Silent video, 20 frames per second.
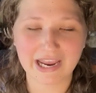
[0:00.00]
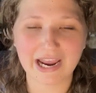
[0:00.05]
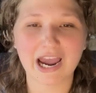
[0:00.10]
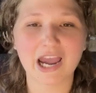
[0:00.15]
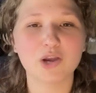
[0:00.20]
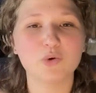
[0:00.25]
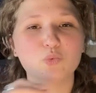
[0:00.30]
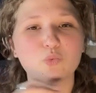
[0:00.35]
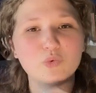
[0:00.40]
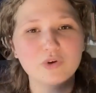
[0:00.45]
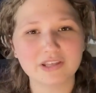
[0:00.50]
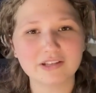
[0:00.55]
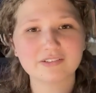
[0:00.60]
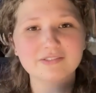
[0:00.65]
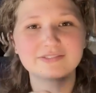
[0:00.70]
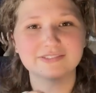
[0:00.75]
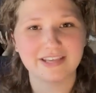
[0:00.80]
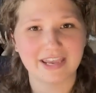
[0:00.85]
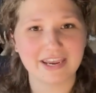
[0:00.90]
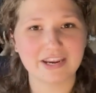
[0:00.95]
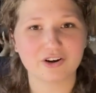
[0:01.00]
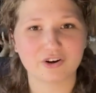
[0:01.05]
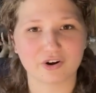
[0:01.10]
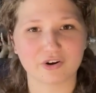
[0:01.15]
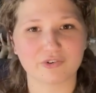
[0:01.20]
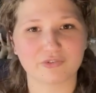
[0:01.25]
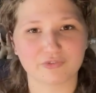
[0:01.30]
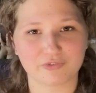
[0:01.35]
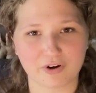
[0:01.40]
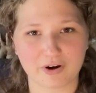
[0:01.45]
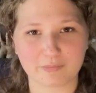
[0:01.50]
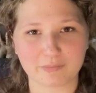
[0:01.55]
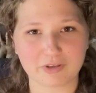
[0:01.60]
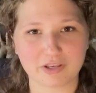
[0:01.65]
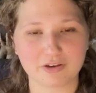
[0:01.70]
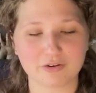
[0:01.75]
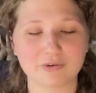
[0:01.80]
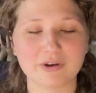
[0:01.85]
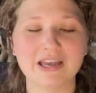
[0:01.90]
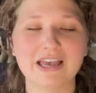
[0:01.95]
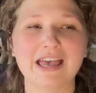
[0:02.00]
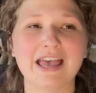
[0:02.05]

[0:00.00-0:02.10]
I will take her from you.